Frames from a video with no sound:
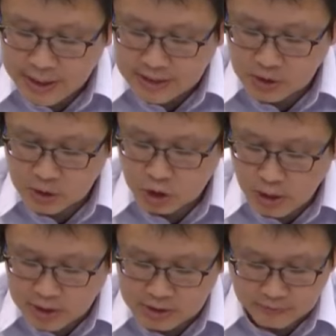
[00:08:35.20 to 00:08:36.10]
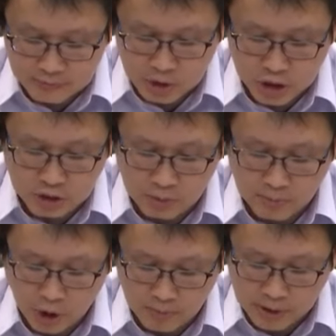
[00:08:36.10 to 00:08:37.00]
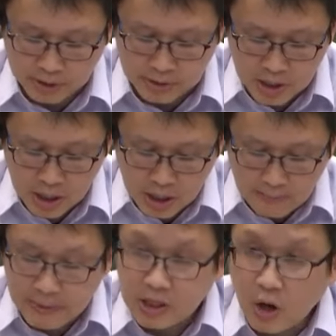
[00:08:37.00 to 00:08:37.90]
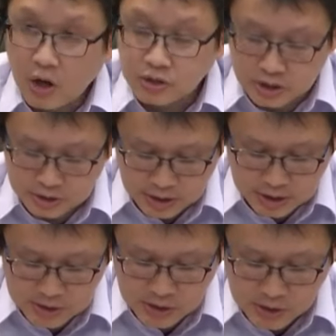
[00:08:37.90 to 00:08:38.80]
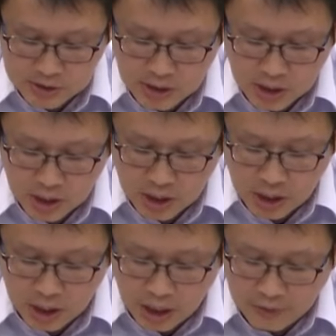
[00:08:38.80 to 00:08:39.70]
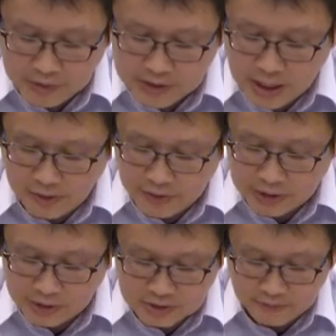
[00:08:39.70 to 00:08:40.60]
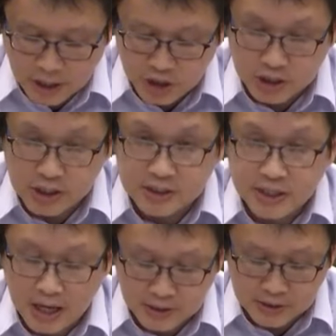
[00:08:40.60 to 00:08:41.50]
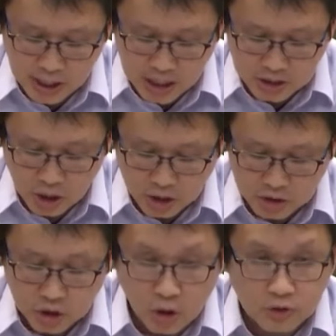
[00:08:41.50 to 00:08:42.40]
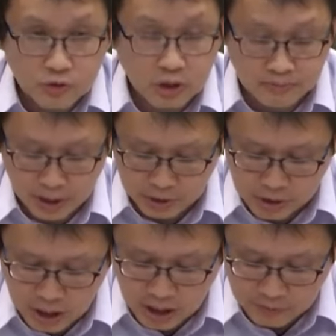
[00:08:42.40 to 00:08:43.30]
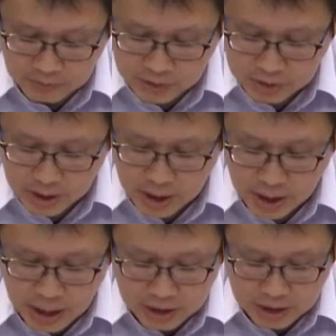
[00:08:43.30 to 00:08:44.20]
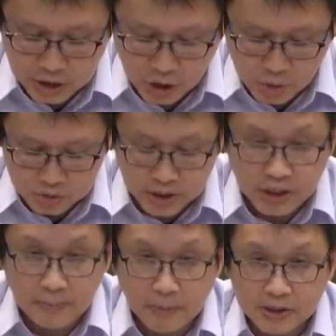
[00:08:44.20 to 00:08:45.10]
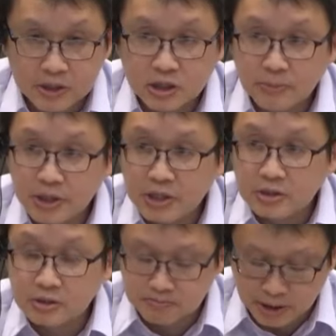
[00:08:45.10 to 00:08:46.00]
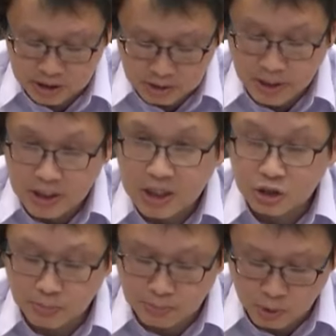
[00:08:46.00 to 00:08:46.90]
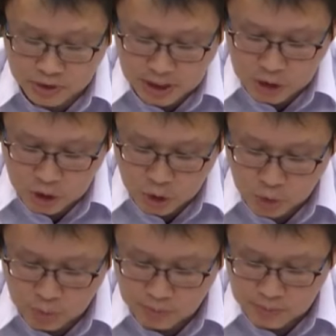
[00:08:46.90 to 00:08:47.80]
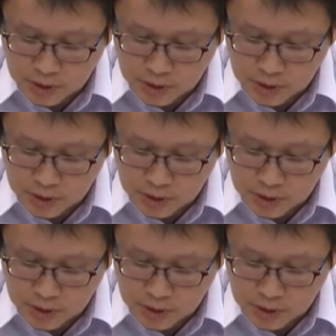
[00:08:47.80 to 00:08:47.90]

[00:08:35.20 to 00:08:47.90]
gains the trust from the general public because the citizens understand that these fact-checking centers are not controlled by the government, and they know they can participate in the process too.